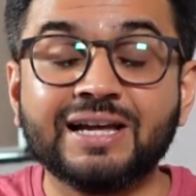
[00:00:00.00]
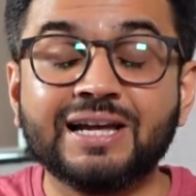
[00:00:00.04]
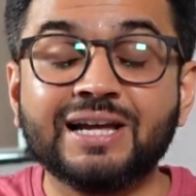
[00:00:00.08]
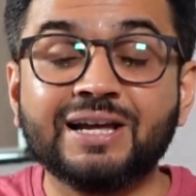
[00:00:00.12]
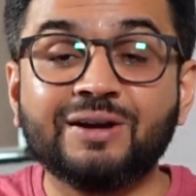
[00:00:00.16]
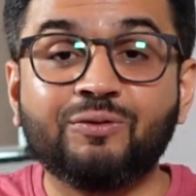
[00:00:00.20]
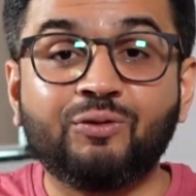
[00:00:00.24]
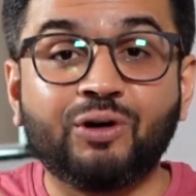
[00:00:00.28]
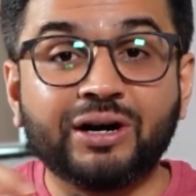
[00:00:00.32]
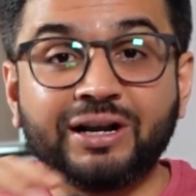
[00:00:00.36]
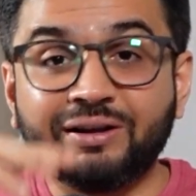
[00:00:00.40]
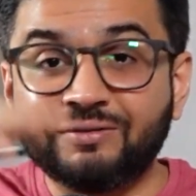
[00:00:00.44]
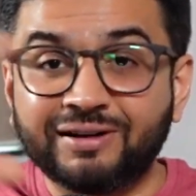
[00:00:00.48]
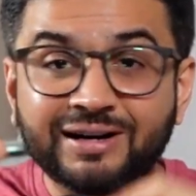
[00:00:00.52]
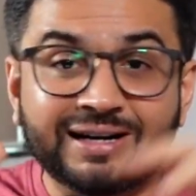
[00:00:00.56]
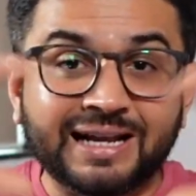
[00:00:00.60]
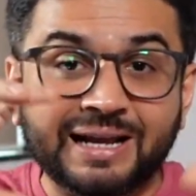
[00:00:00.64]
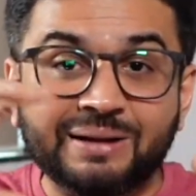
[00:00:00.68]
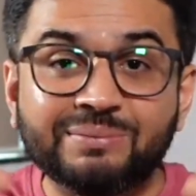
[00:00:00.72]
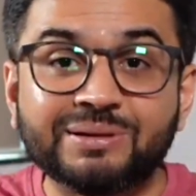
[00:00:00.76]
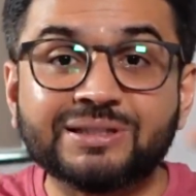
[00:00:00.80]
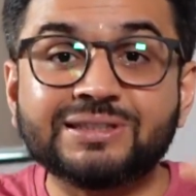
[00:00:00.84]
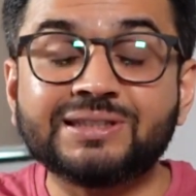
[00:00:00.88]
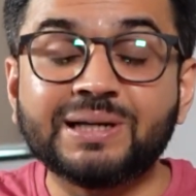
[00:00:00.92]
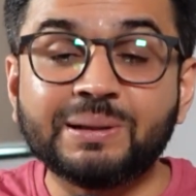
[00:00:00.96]
whatever time
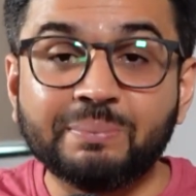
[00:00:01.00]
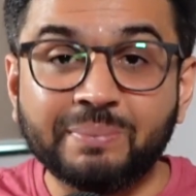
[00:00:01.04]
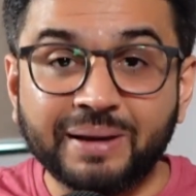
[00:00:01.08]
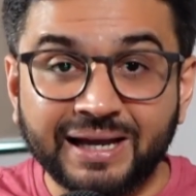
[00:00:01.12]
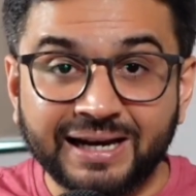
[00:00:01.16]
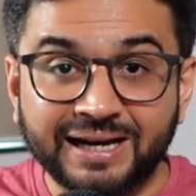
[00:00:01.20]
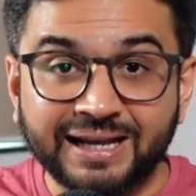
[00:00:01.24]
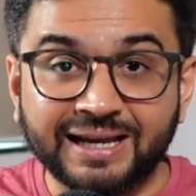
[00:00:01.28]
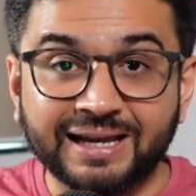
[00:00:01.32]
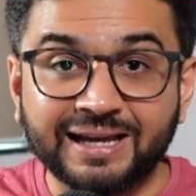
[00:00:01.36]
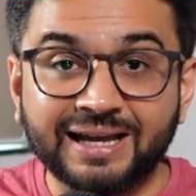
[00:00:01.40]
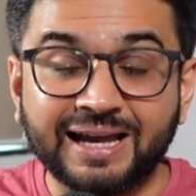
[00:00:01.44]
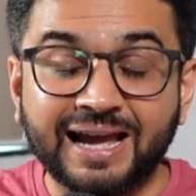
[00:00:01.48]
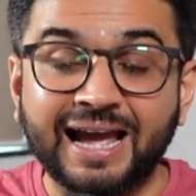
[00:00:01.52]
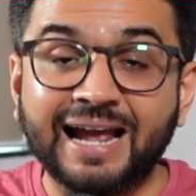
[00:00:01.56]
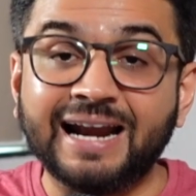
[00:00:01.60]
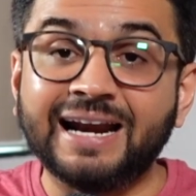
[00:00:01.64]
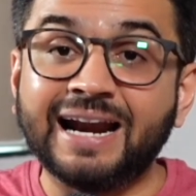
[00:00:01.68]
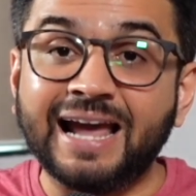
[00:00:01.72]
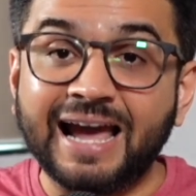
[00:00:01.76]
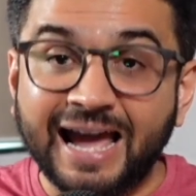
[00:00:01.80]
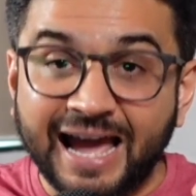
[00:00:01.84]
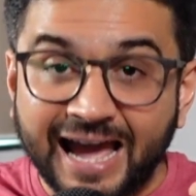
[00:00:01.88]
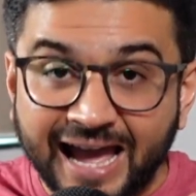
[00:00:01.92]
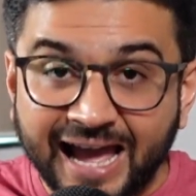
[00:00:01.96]
is remaining and
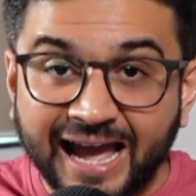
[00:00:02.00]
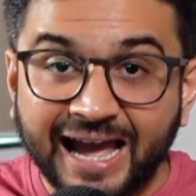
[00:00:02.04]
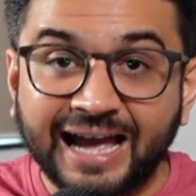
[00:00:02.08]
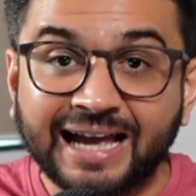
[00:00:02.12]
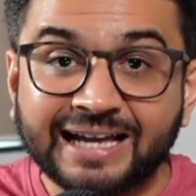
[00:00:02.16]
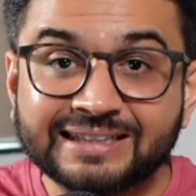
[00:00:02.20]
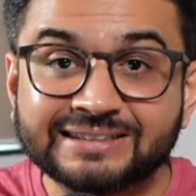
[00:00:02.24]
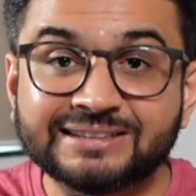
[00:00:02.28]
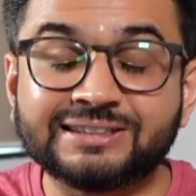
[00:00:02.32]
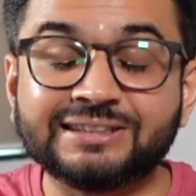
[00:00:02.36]
has